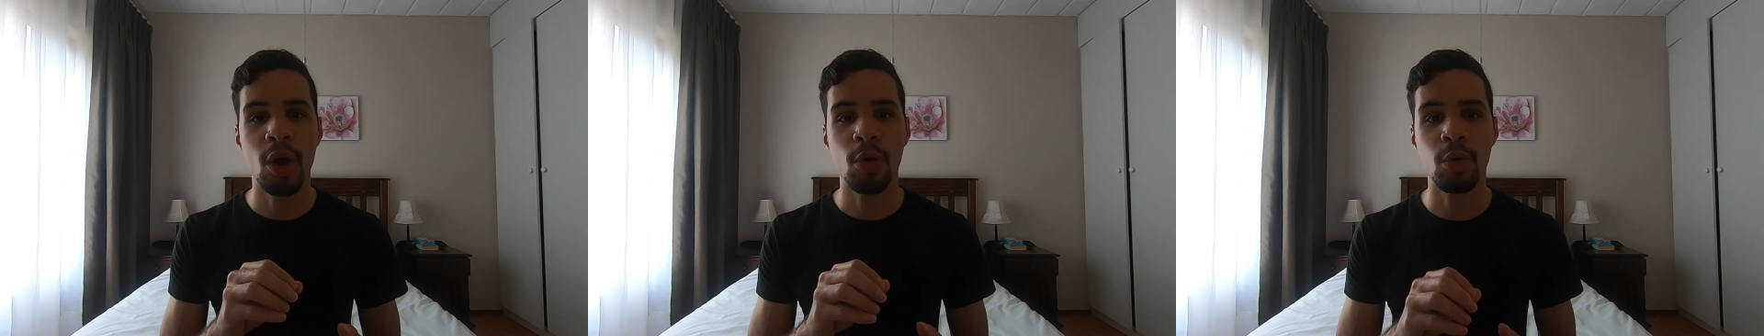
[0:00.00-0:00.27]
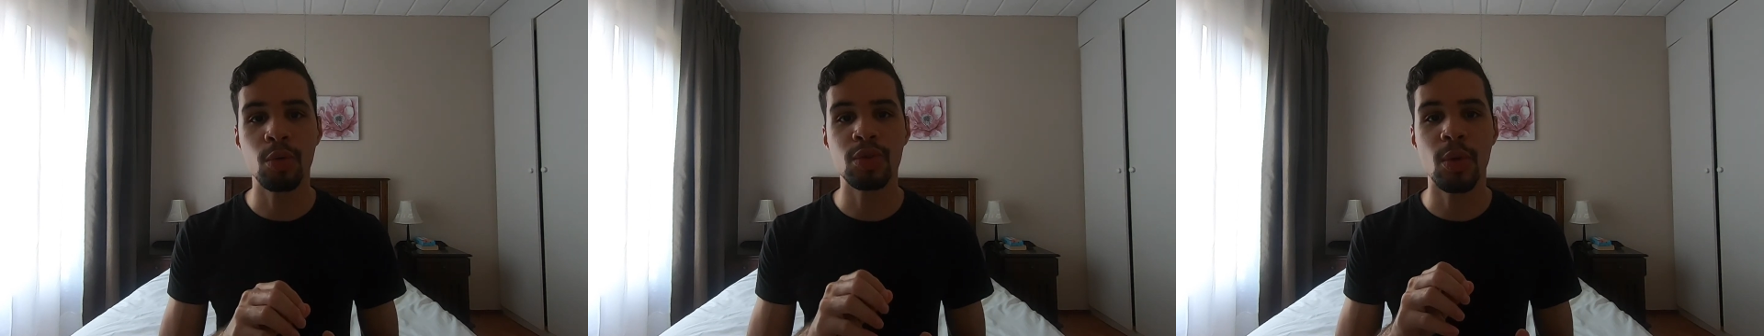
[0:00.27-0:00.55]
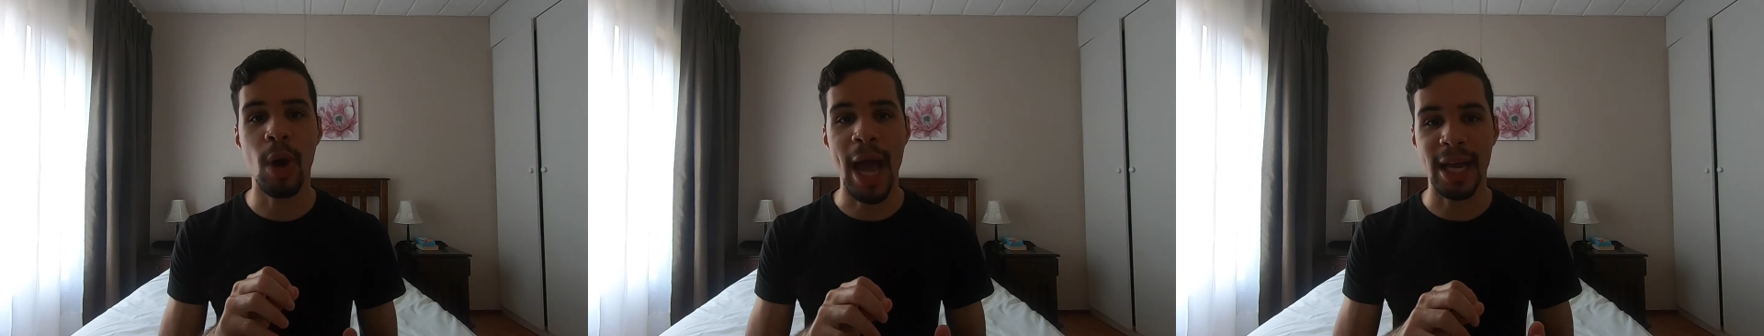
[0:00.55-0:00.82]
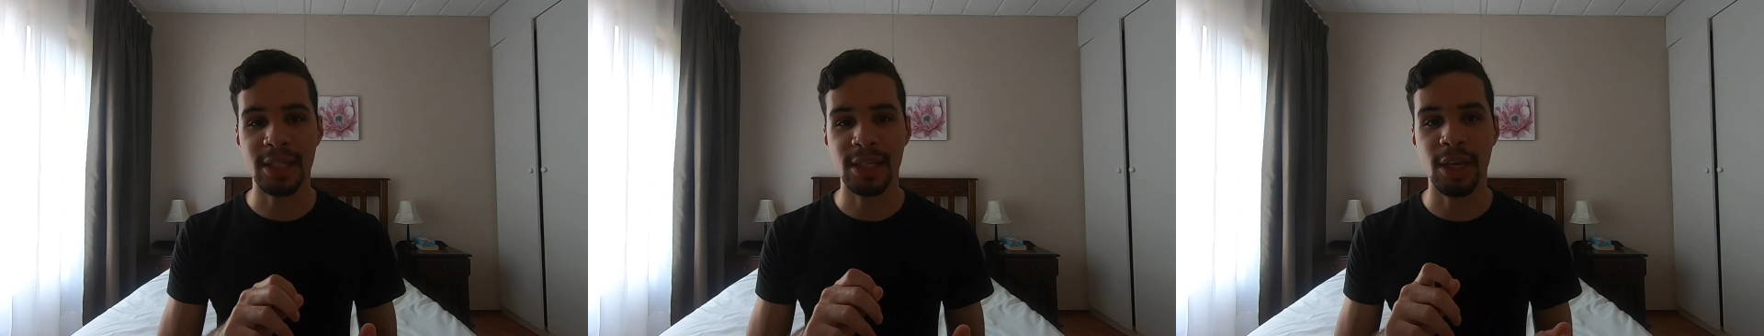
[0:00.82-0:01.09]
who's
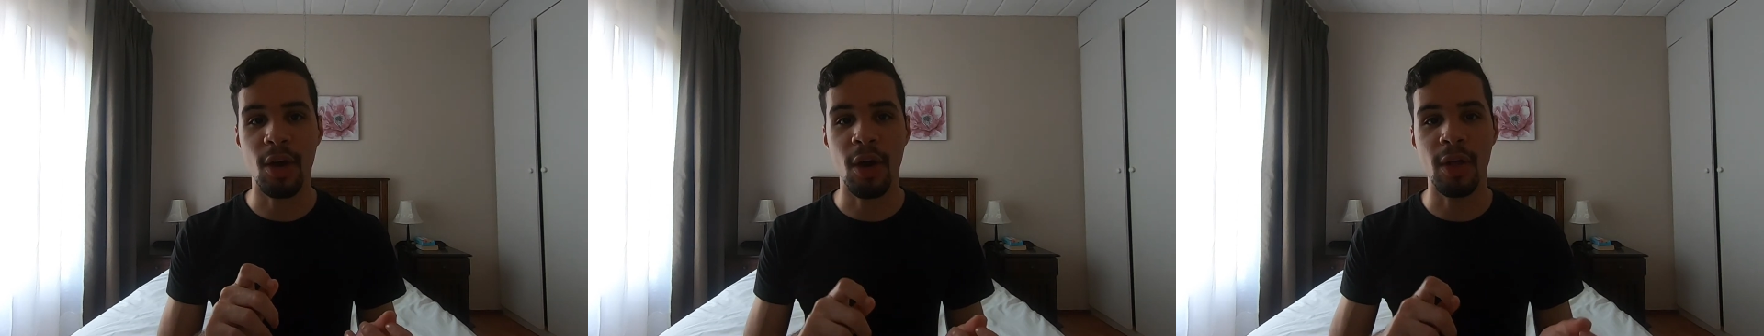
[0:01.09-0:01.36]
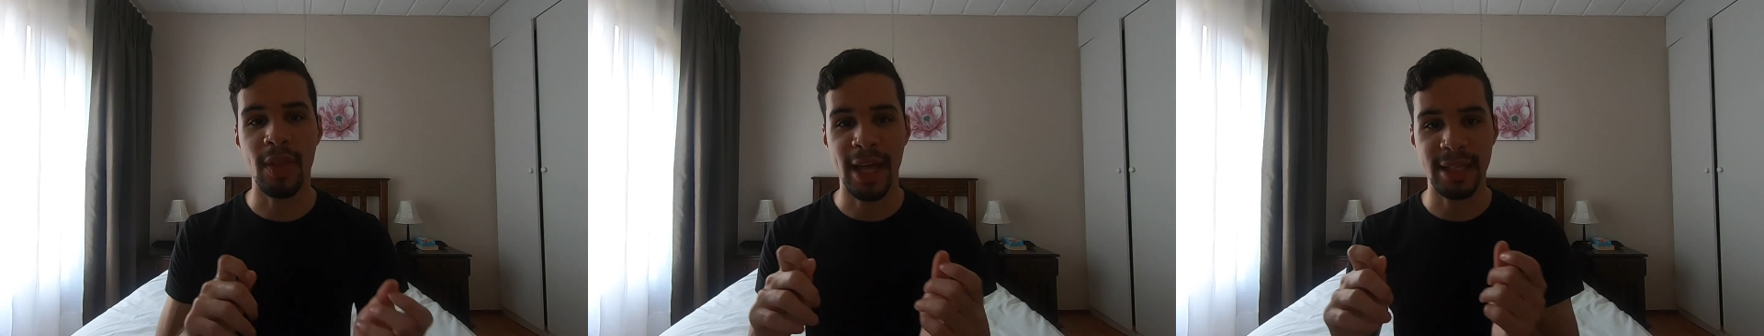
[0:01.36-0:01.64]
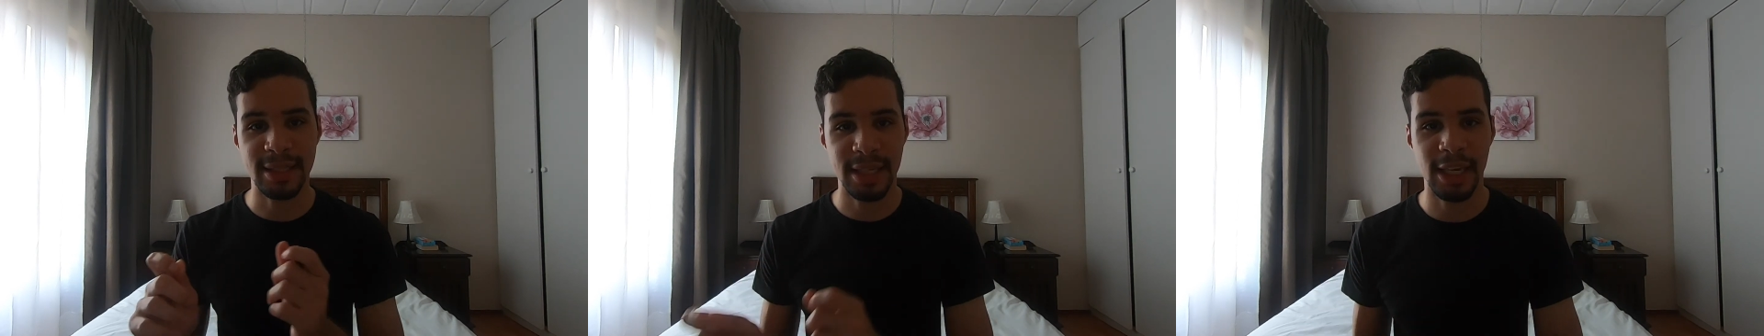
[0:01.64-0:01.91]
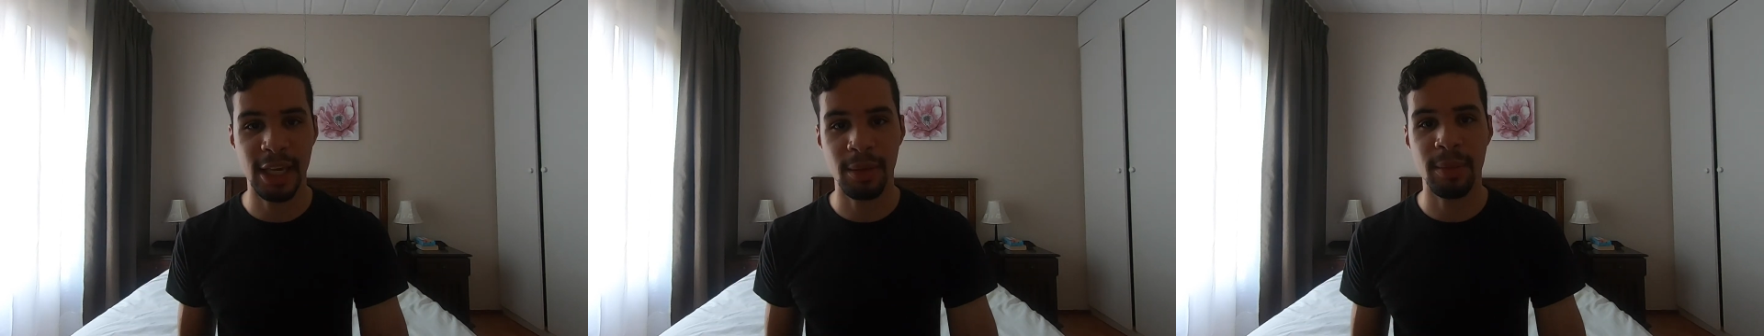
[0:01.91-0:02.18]
actually on that
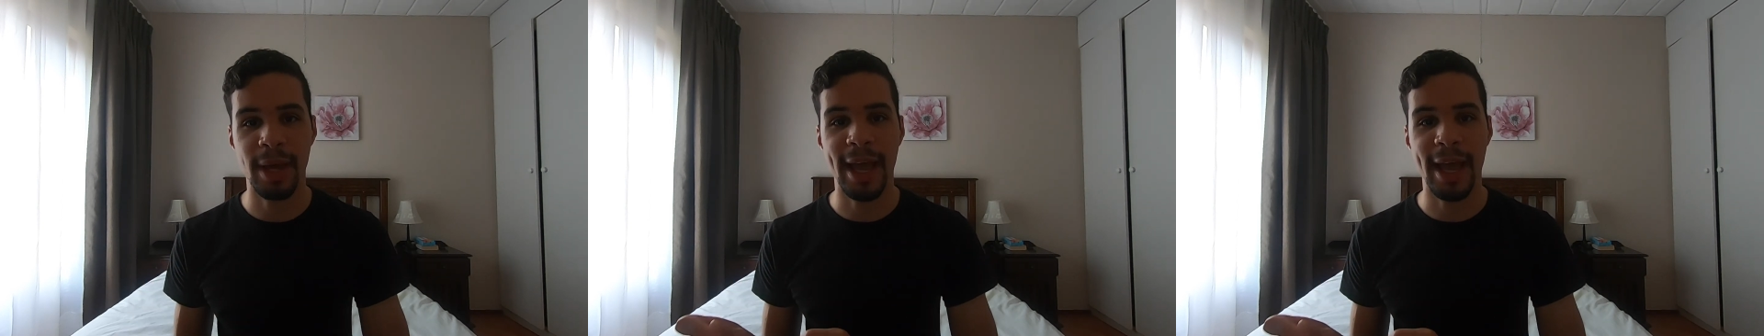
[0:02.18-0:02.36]
team,